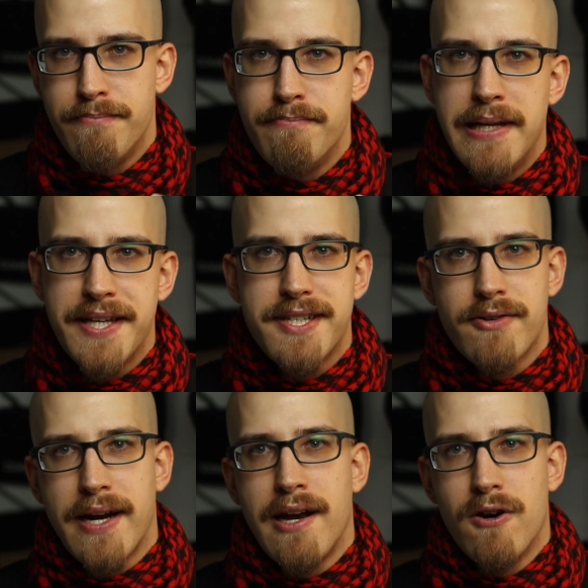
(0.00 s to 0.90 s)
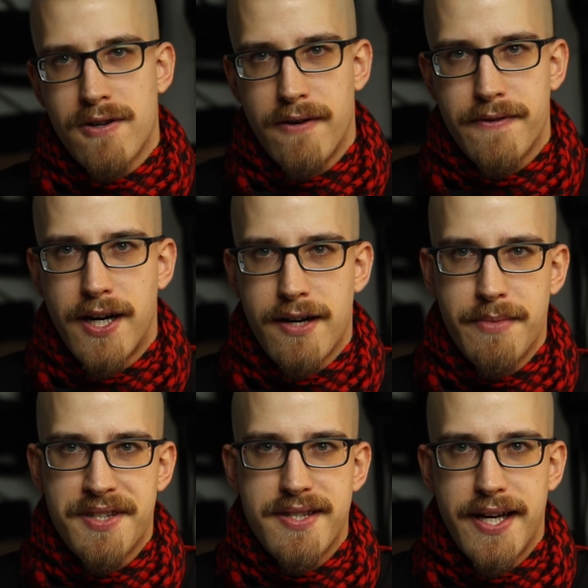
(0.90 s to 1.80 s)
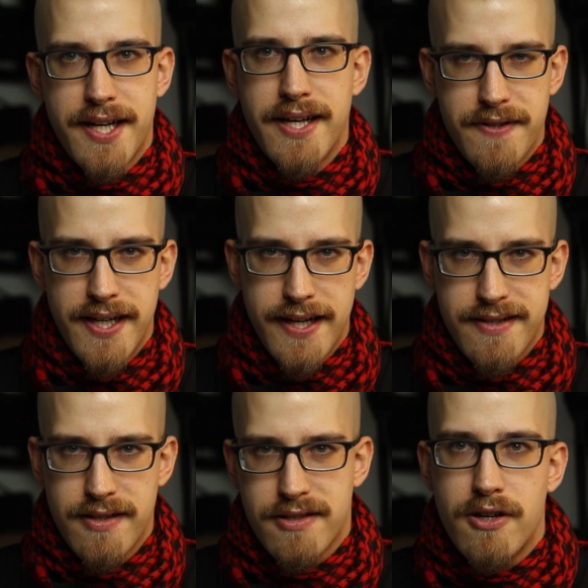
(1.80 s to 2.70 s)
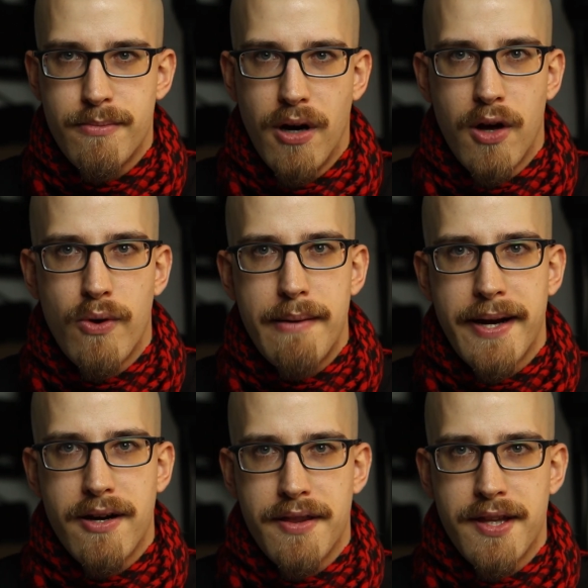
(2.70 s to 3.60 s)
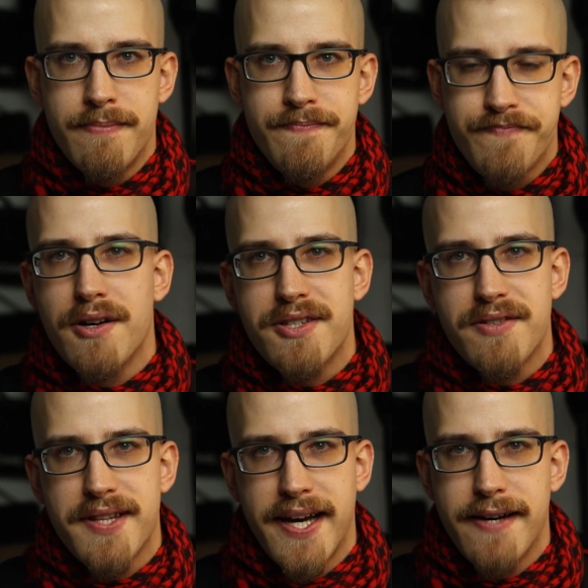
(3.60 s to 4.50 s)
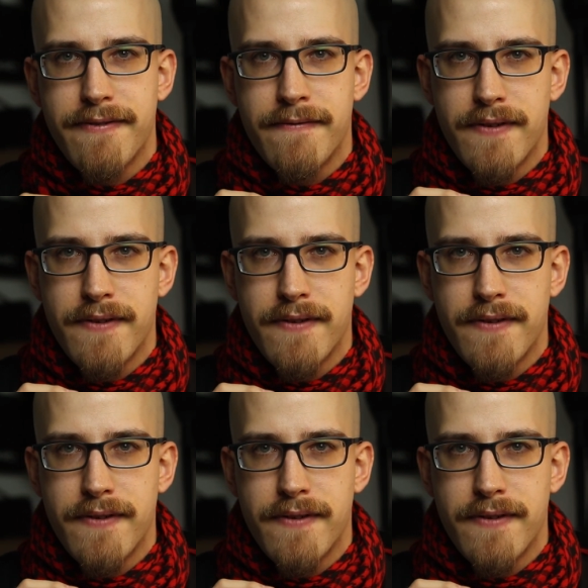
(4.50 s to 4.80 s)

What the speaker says: military look of garments that have Tec-Sys or molle webbing on them. Also they have